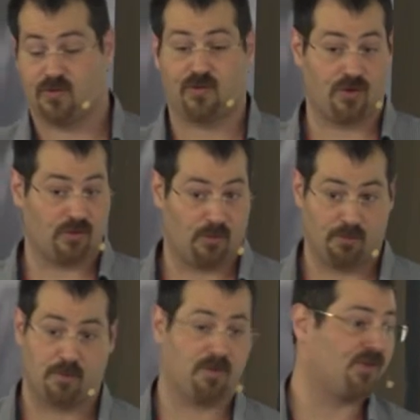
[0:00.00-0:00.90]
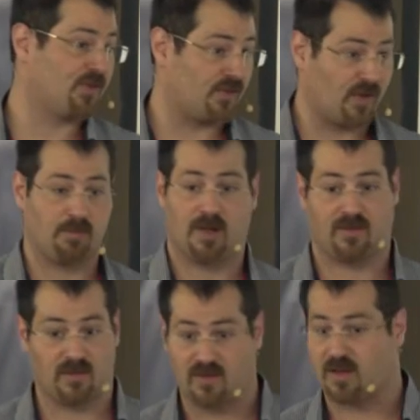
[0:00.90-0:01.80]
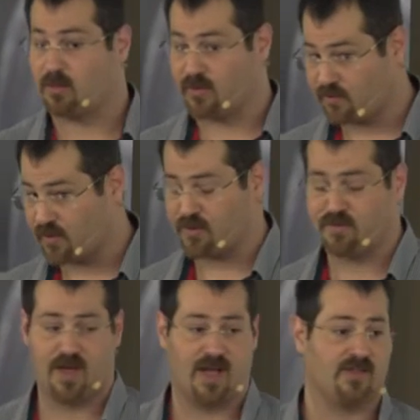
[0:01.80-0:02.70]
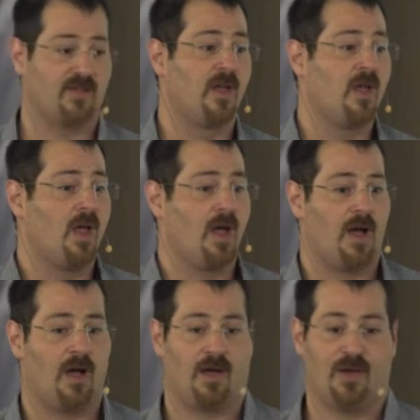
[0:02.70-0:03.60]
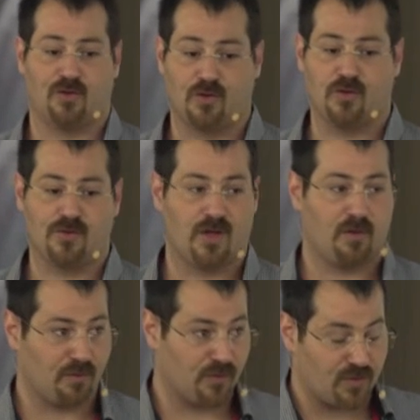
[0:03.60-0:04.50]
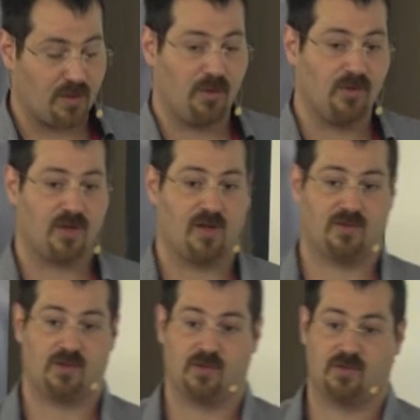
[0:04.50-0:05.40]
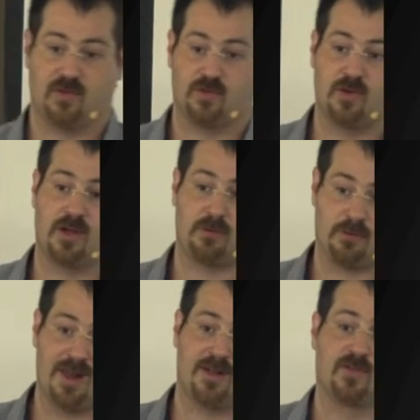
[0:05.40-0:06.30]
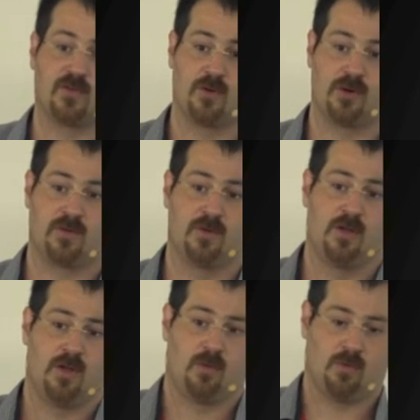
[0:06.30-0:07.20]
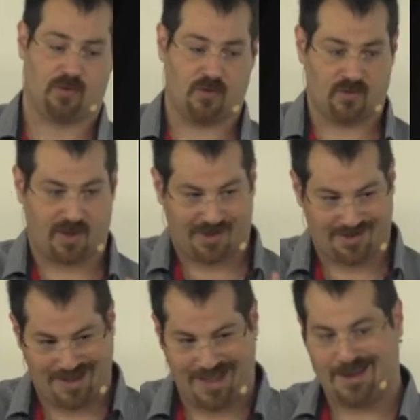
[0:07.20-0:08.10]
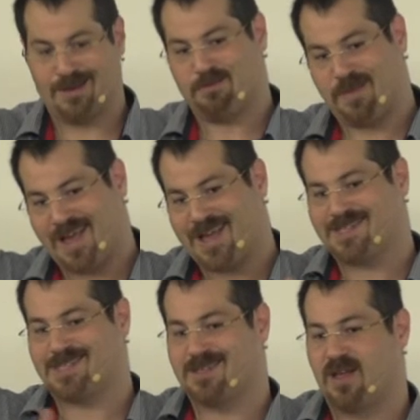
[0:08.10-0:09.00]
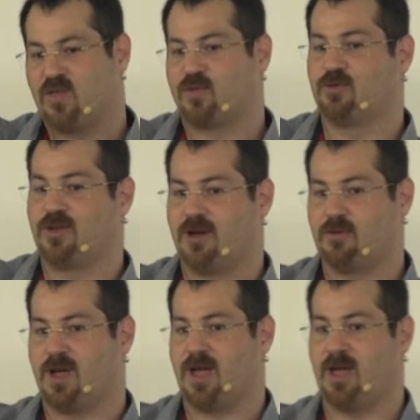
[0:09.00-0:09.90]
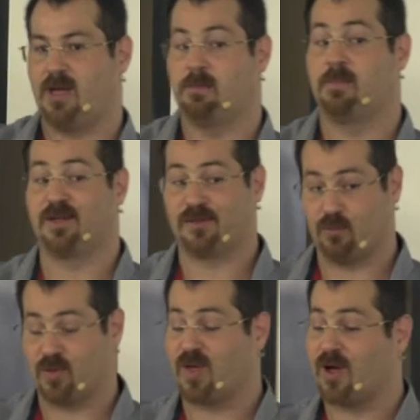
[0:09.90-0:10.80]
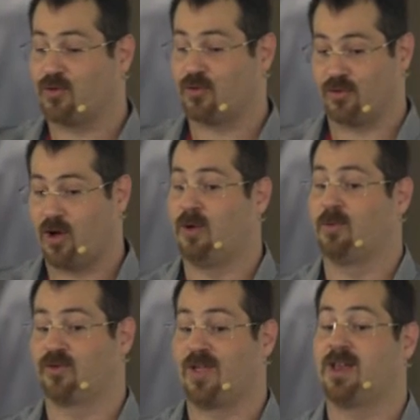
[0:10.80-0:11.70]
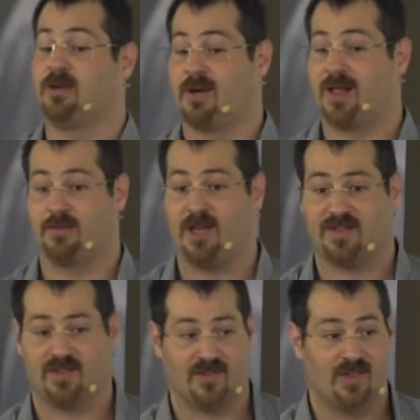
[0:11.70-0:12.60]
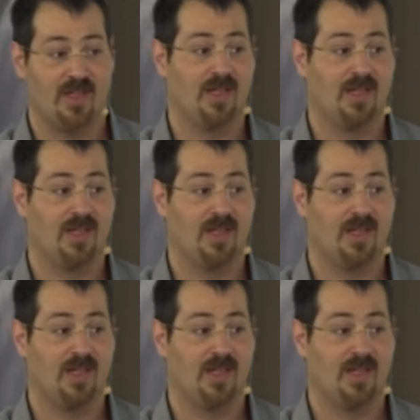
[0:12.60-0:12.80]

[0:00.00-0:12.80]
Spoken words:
general purpose, it's in place, it's stable, it's very fast. As it turns out, for some use cases, doing erratic sort, which is like an in-pass through the array, but without almost any random access,